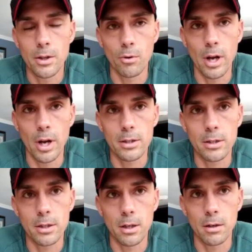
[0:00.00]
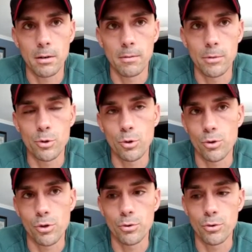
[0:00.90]
right neutral
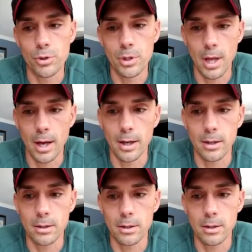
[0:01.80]
shoes that